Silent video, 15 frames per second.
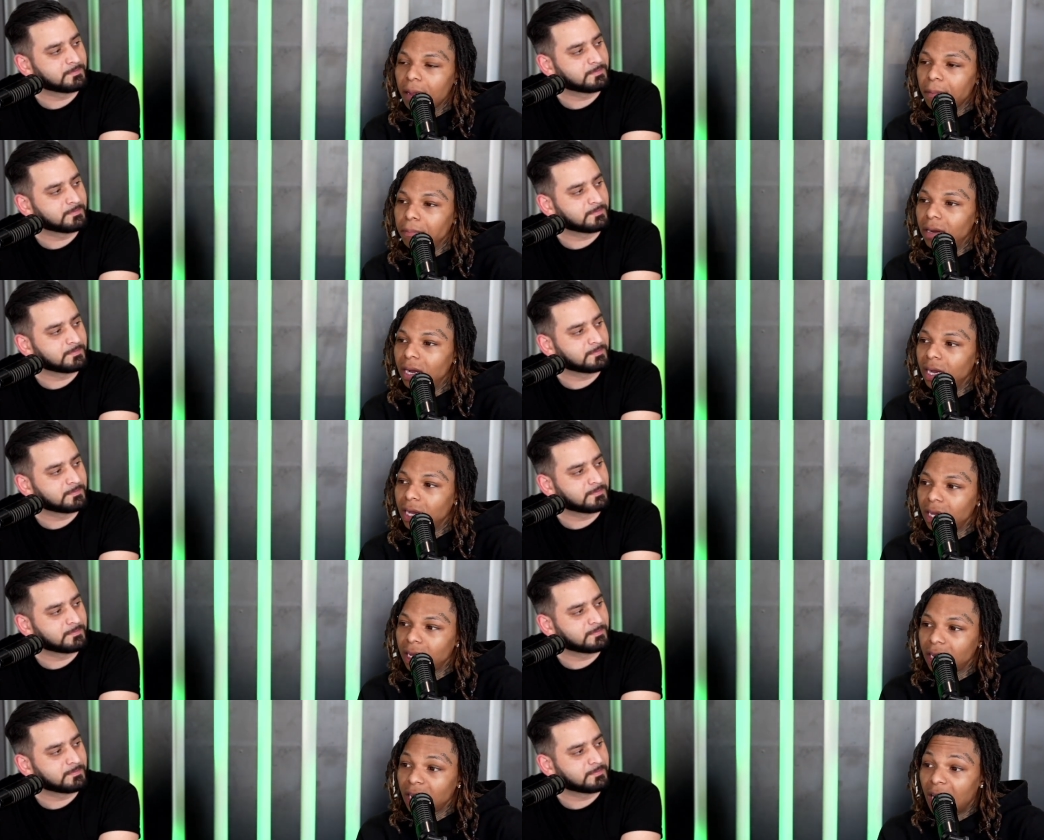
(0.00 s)
Speaker 1: but
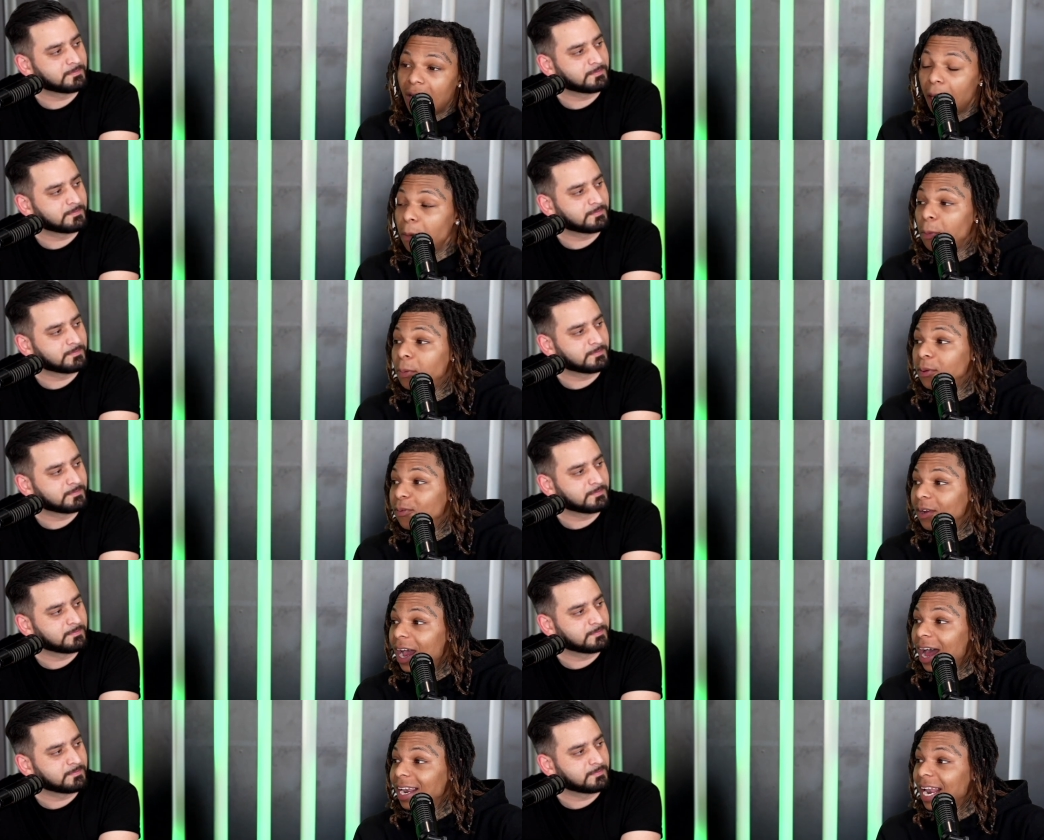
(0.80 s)
I'm gonna be
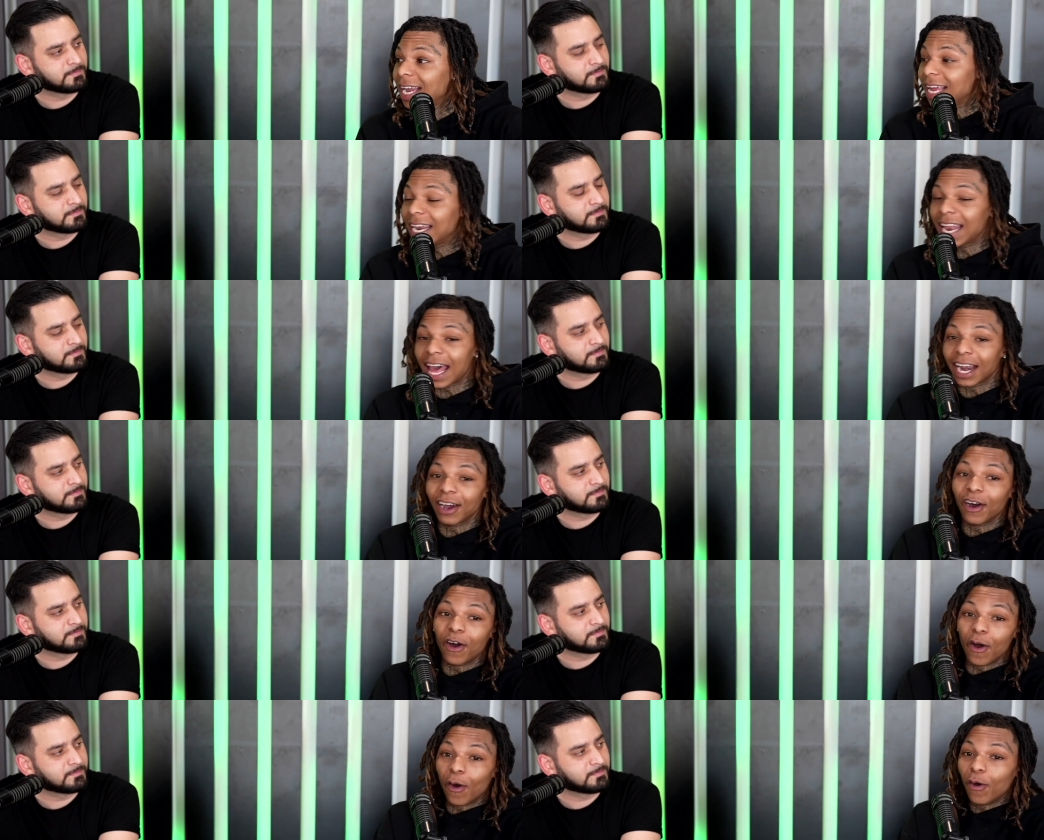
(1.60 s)
real. I like a lot
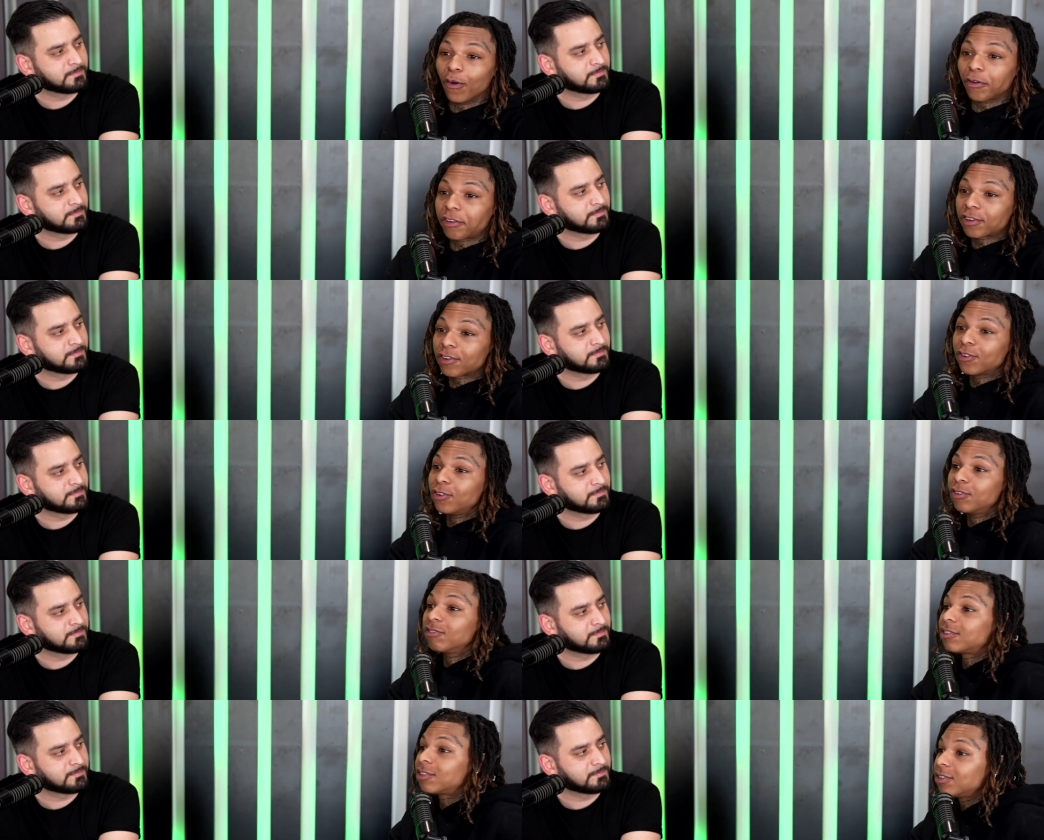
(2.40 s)
of old
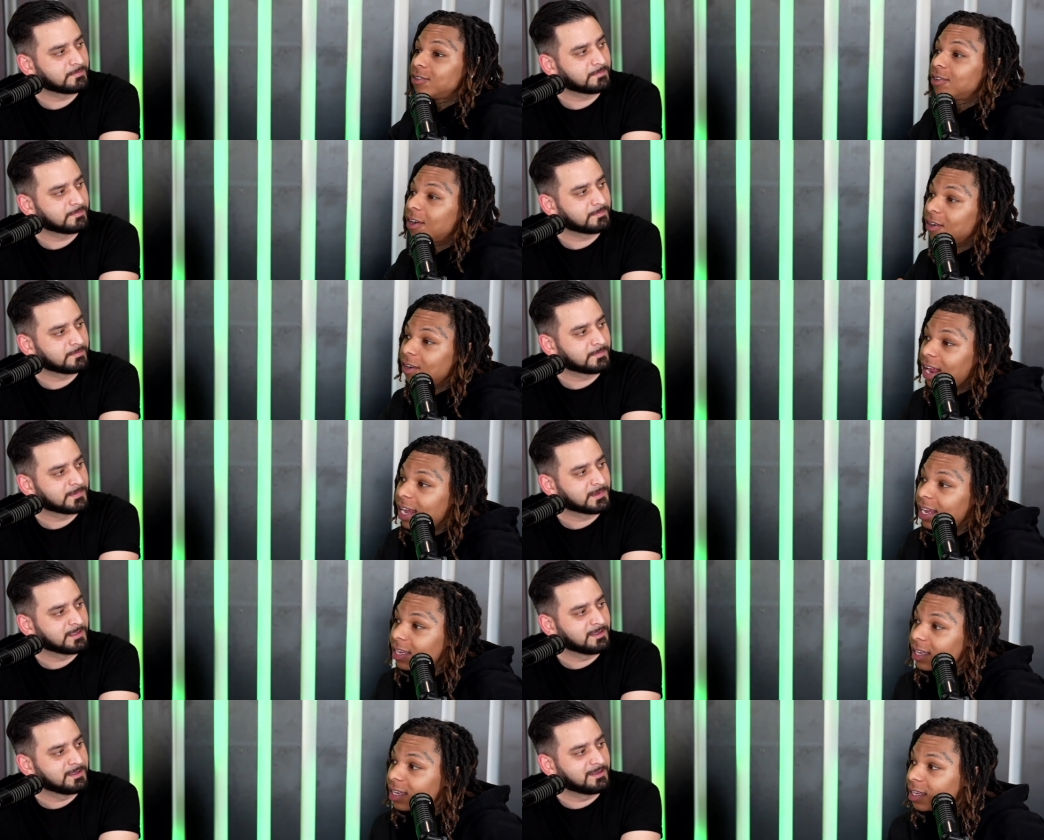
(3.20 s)
school too though.
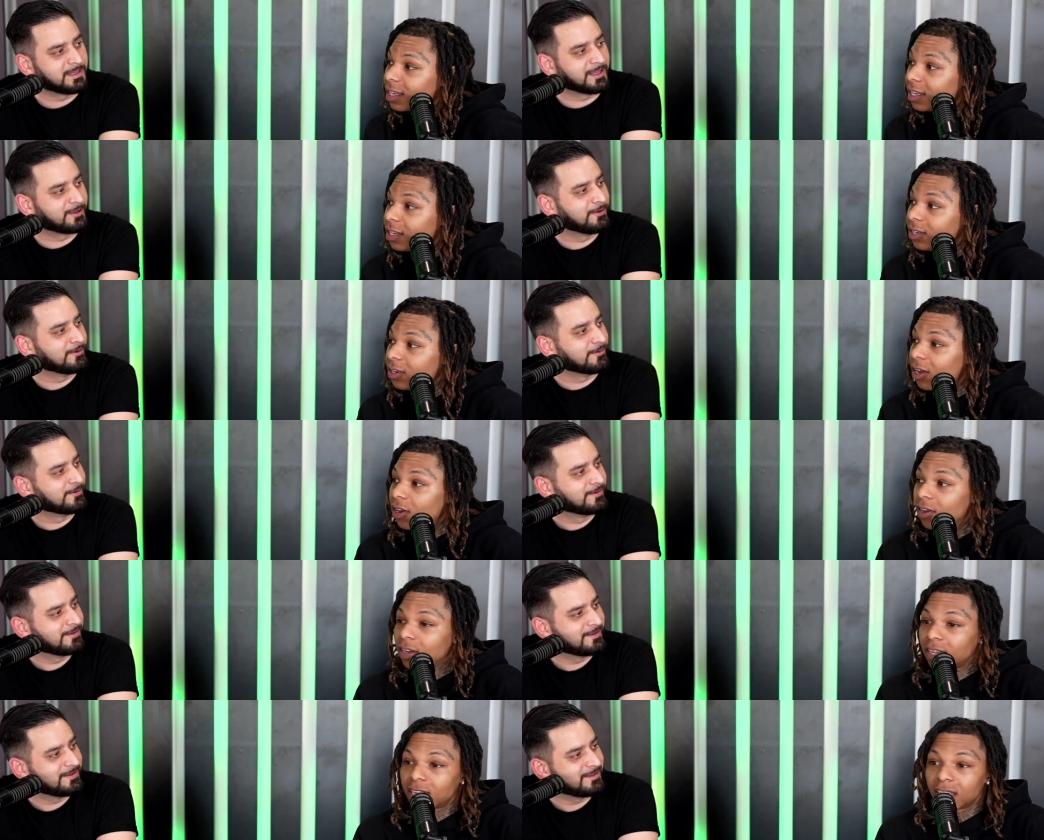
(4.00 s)
Like, like who? you know,